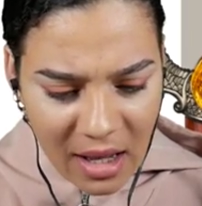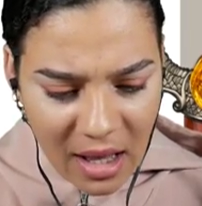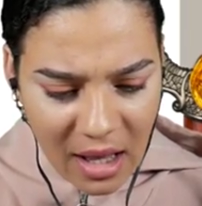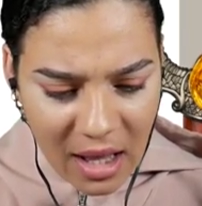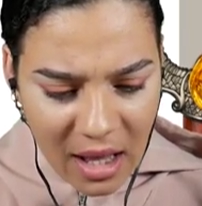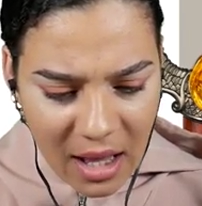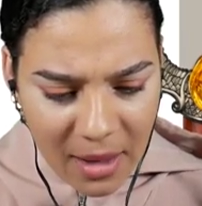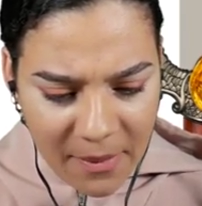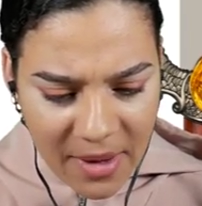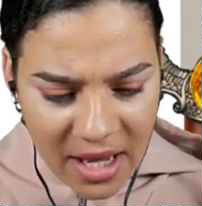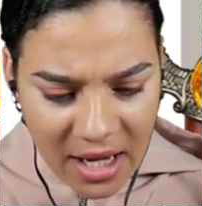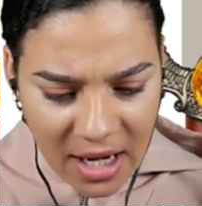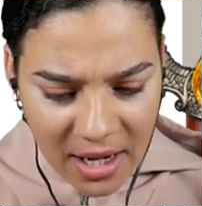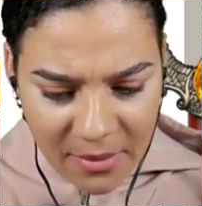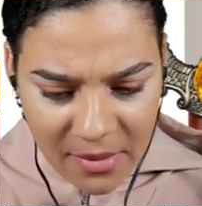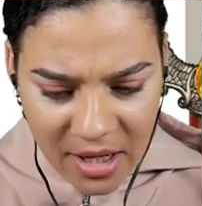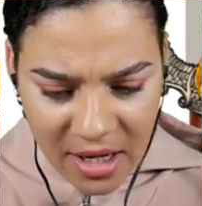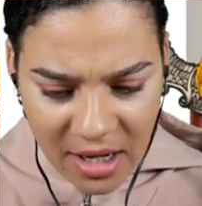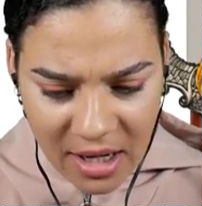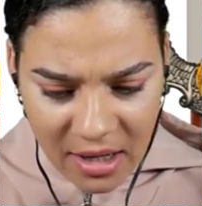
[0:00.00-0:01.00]
um, and I'm
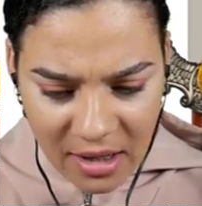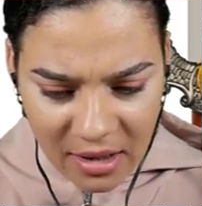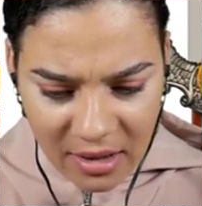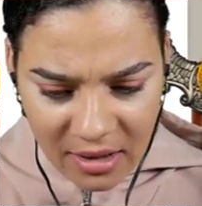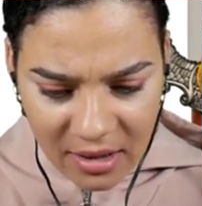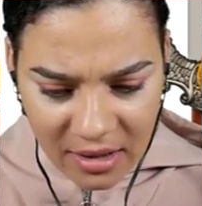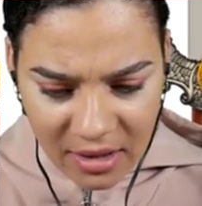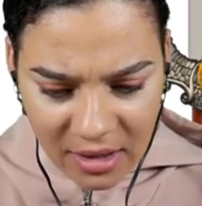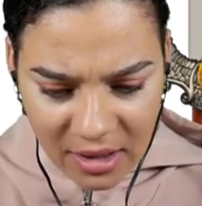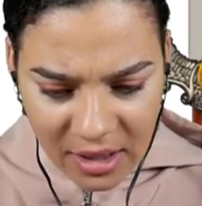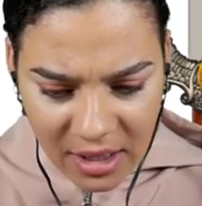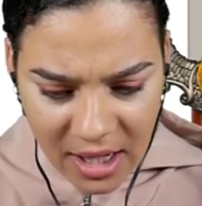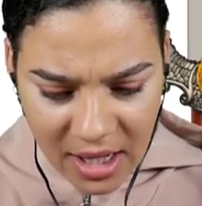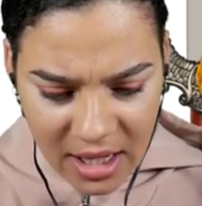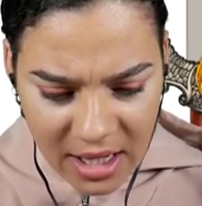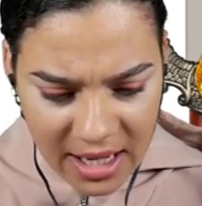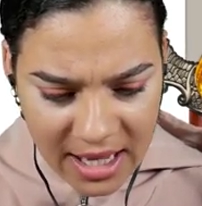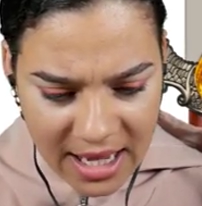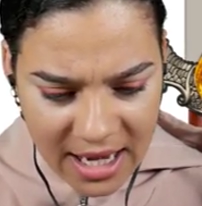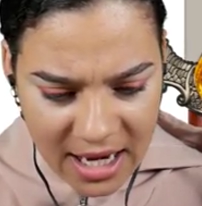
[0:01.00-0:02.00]
gonna kind
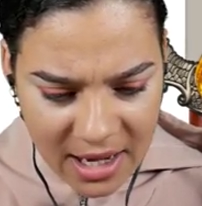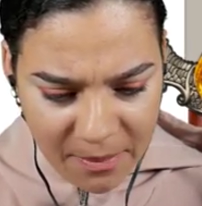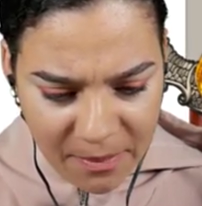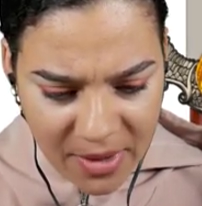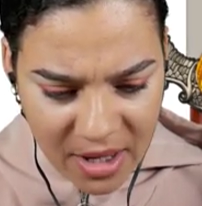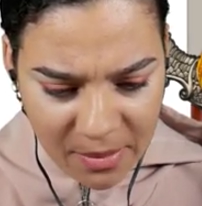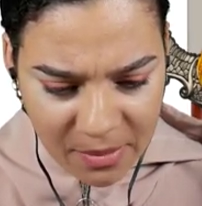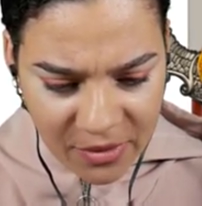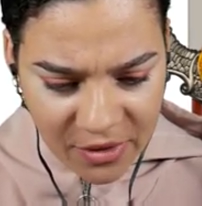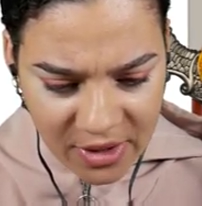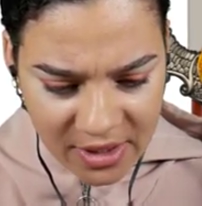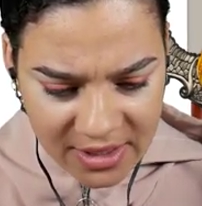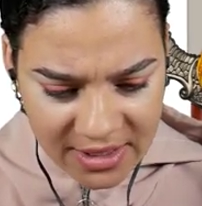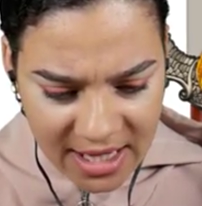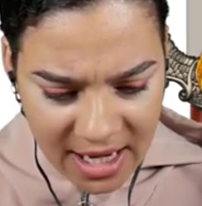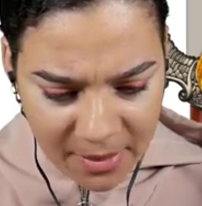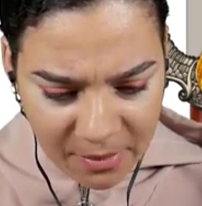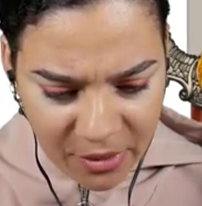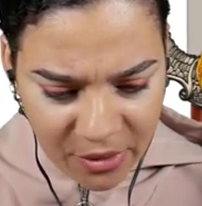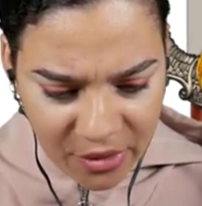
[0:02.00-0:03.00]
of amp up the
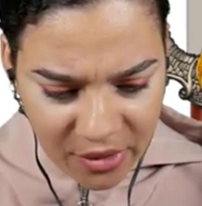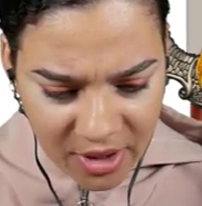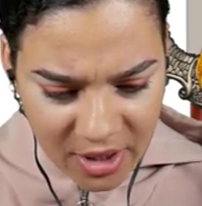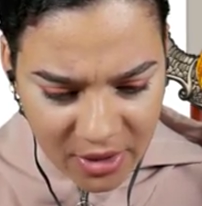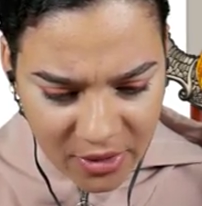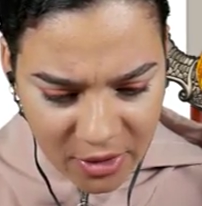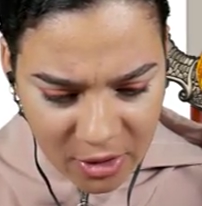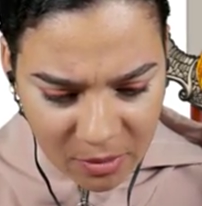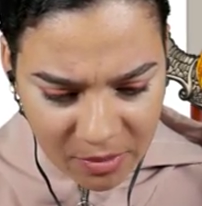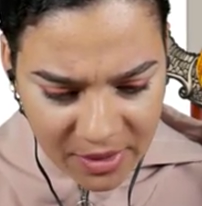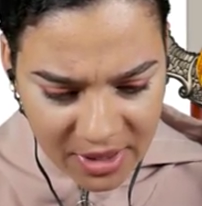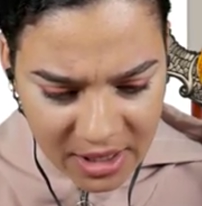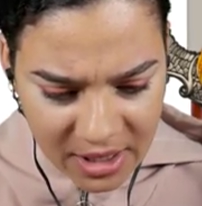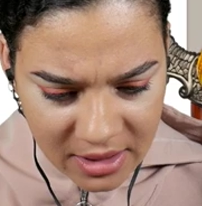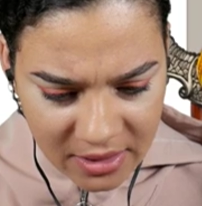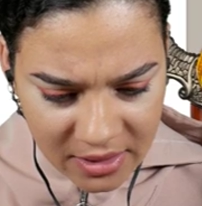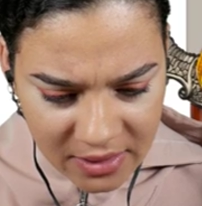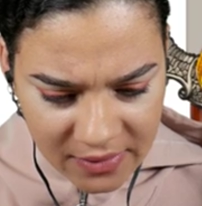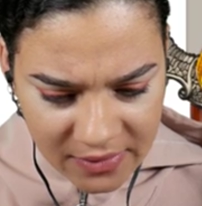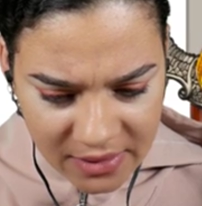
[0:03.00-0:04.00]
depth a little bit.
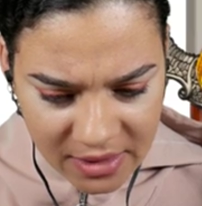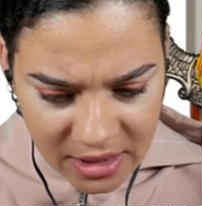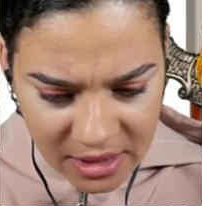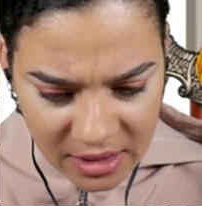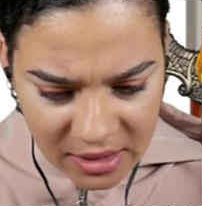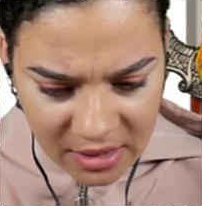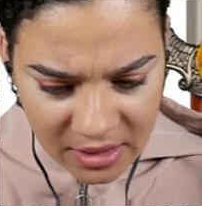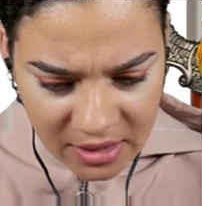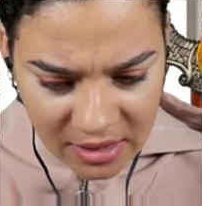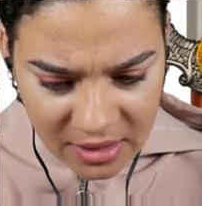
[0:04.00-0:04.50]
Let's see.